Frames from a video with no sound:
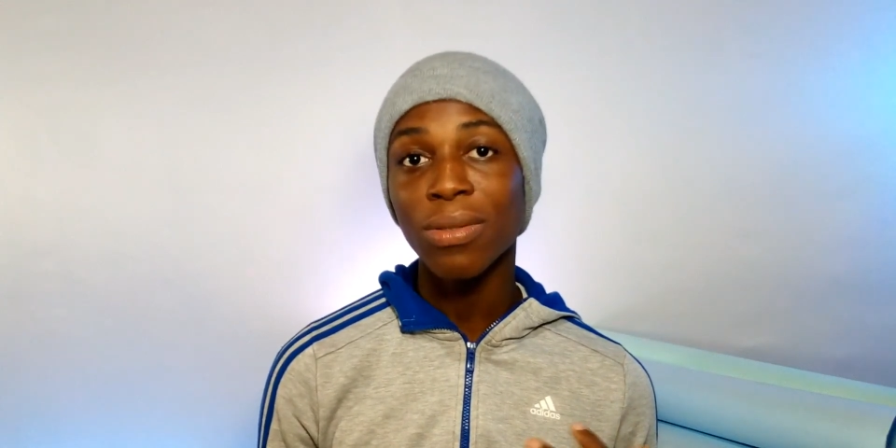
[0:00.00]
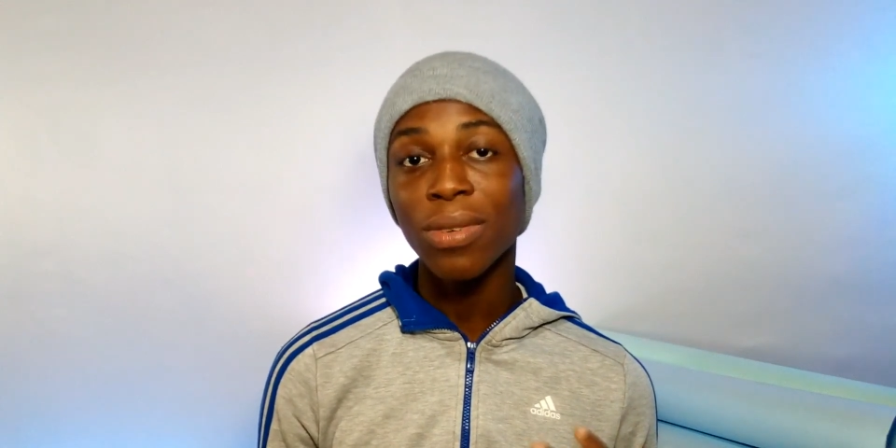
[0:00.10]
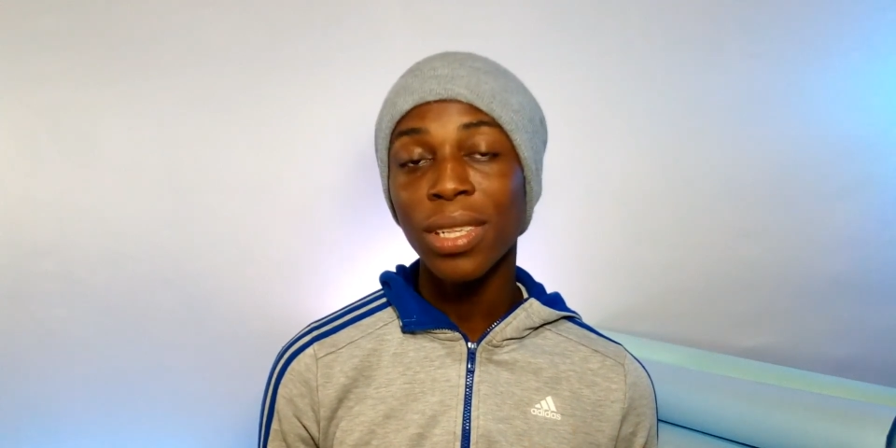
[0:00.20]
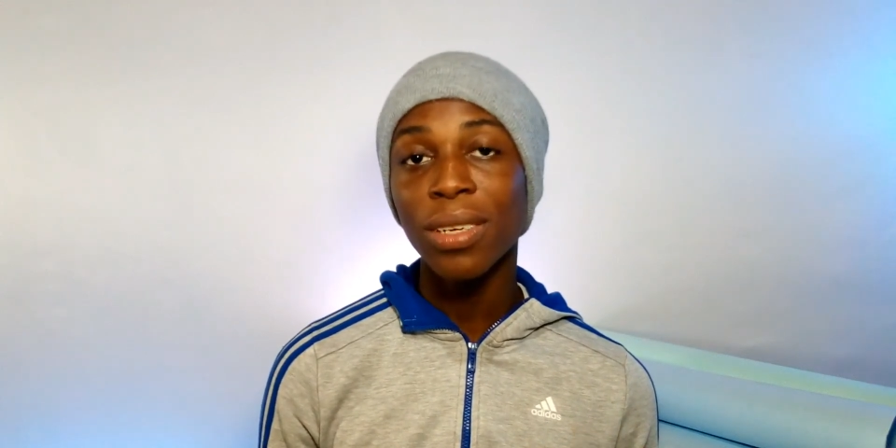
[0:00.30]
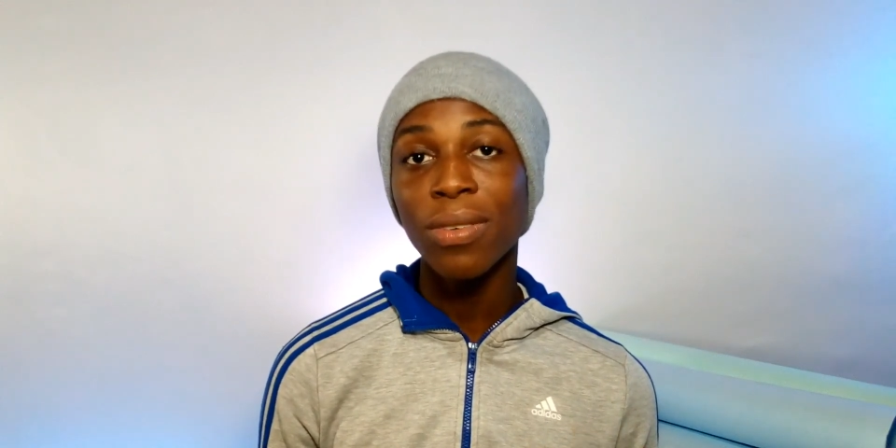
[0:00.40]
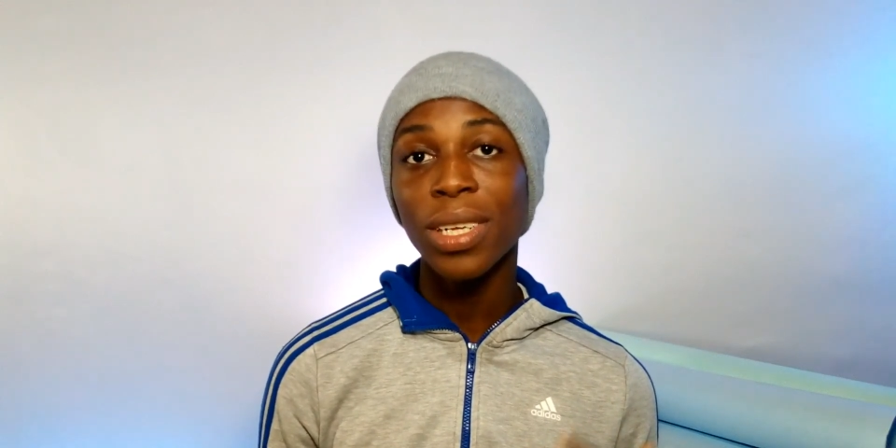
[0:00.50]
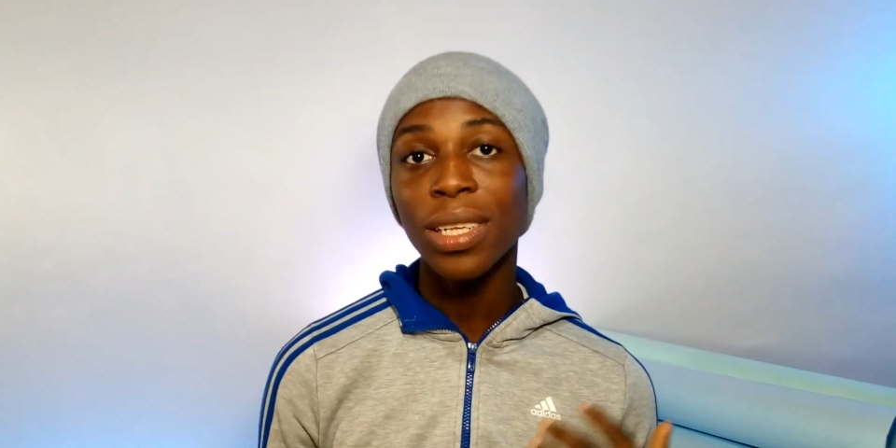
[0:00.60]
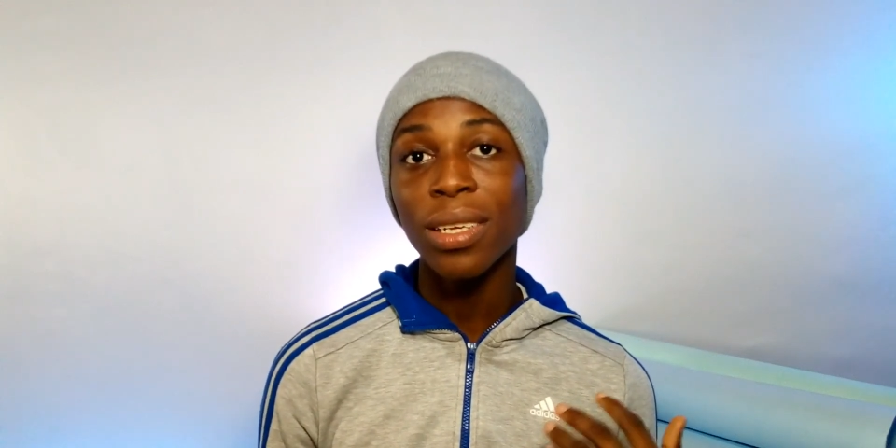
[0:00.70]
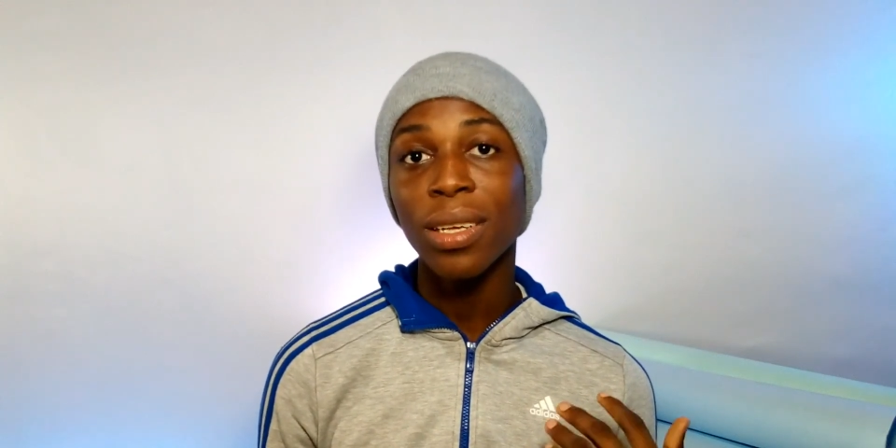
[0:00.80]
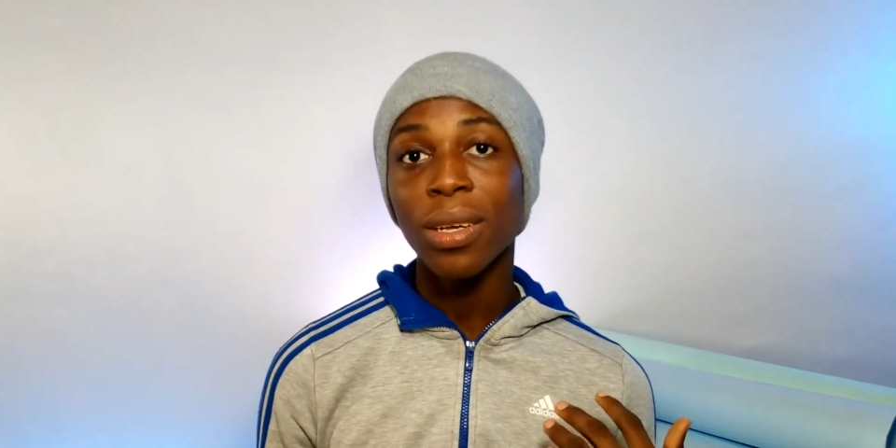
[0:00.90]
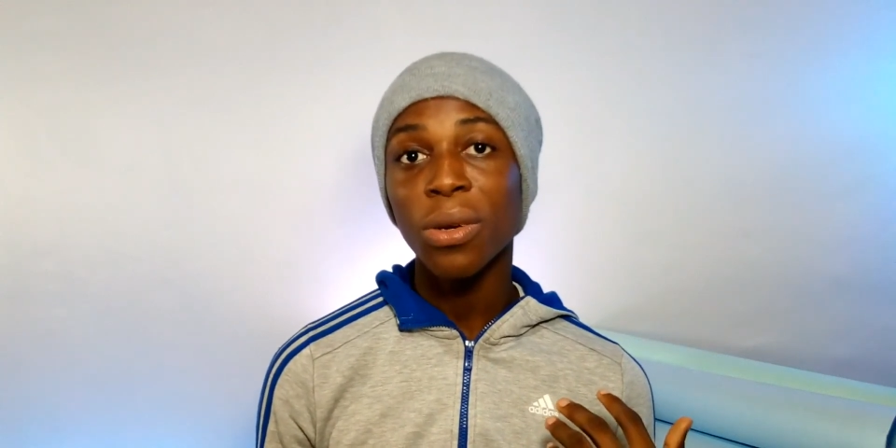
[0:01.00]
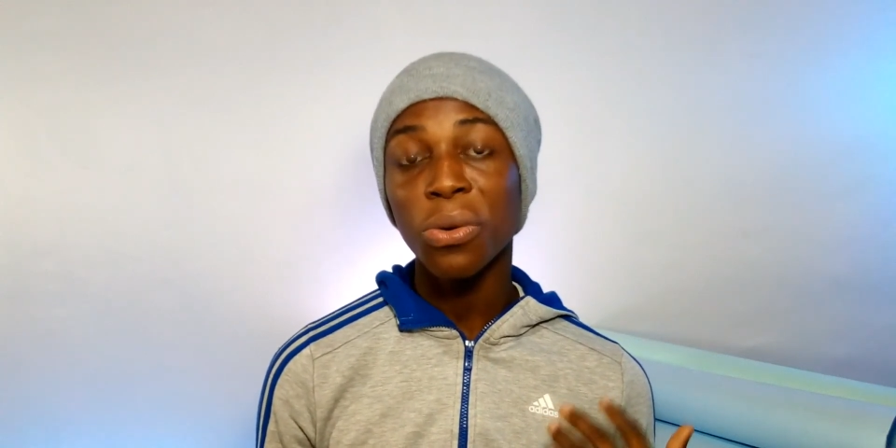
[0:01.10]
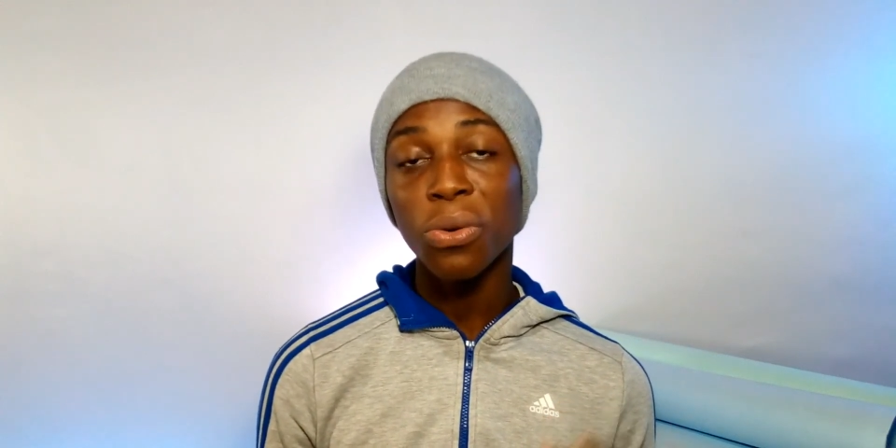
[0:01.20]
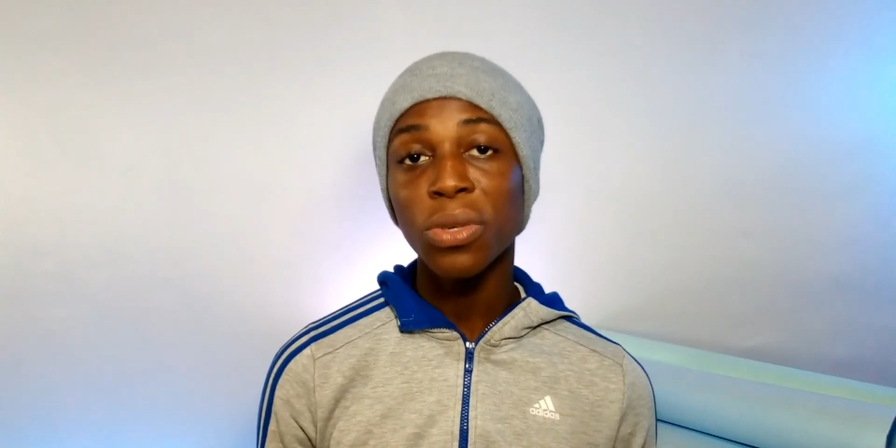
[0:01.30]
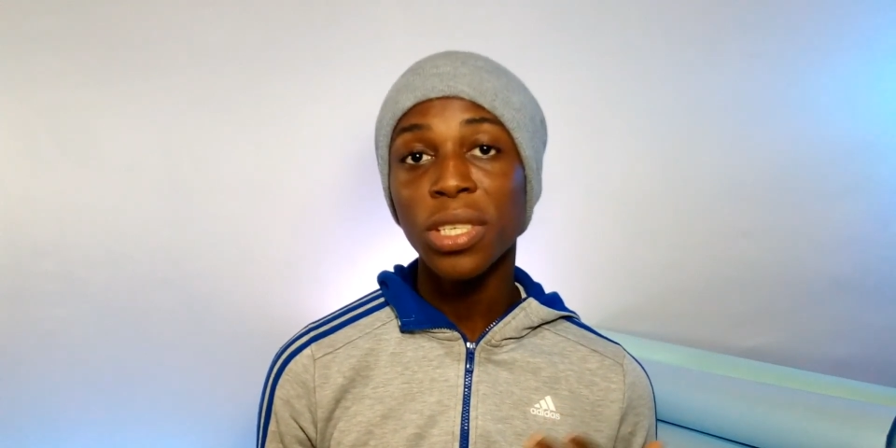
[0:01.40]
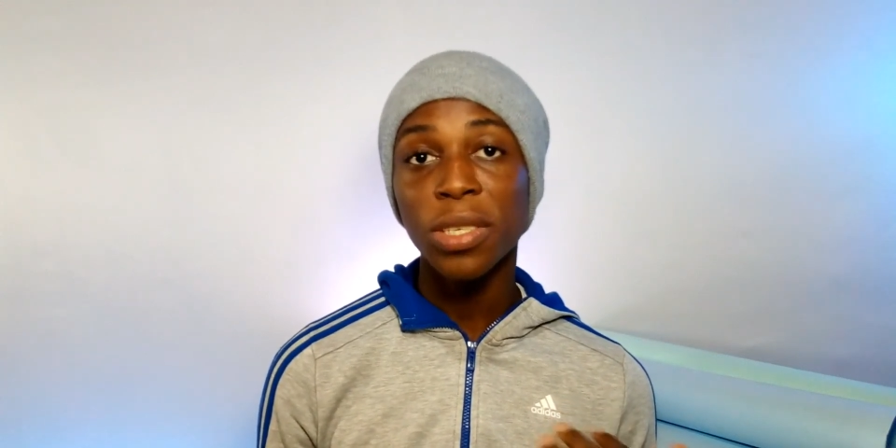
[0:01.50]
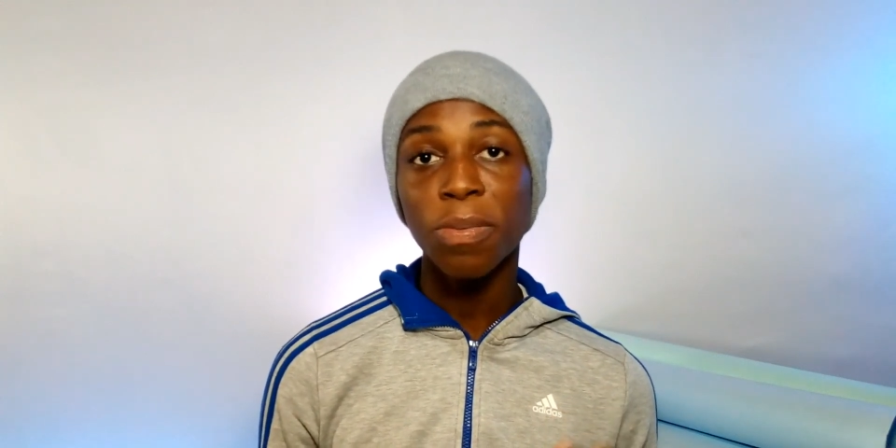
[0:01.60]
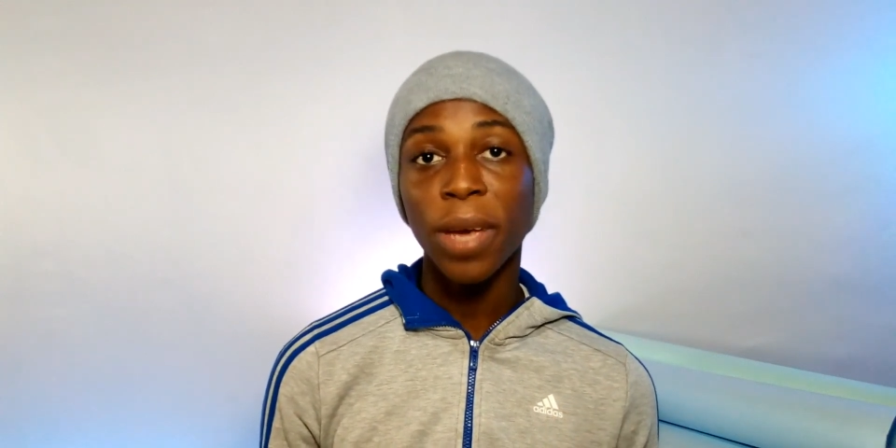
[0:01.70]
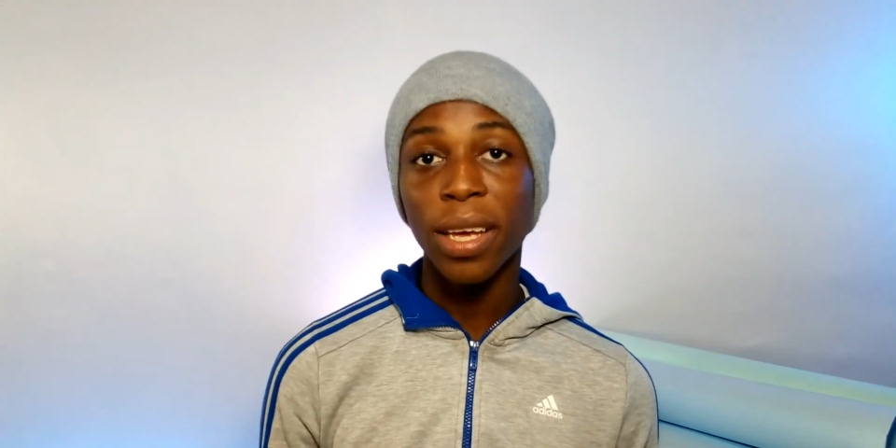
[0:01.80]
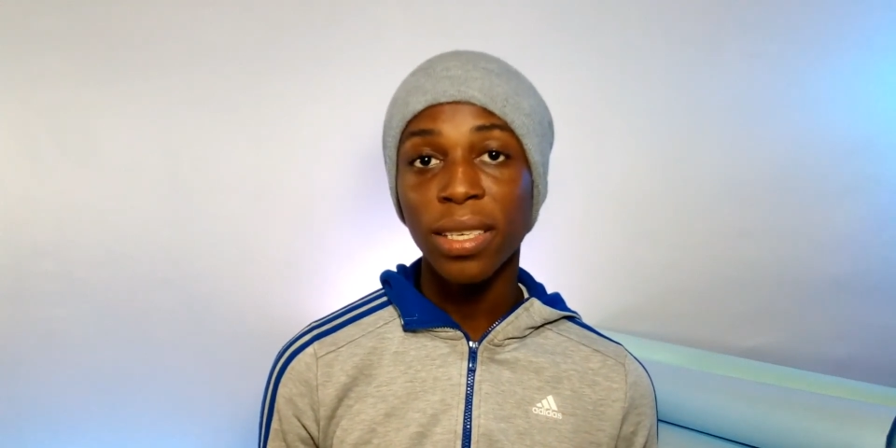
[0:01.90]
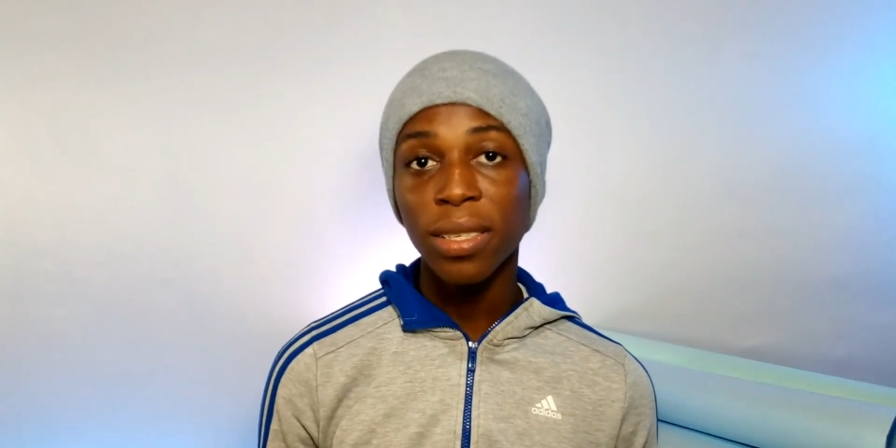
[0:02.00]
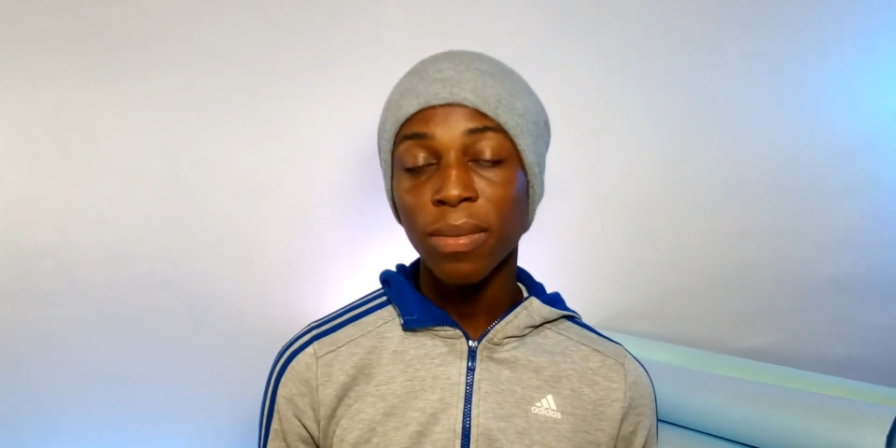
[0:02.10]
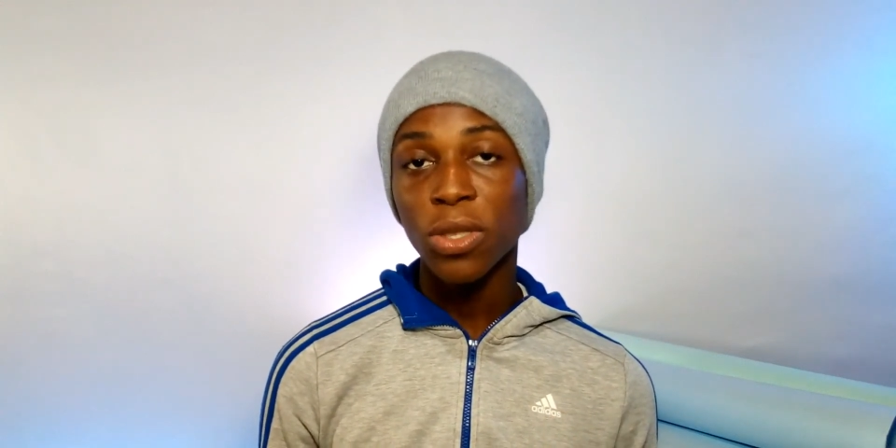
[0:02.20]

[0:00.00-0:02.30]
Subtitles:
really good specs.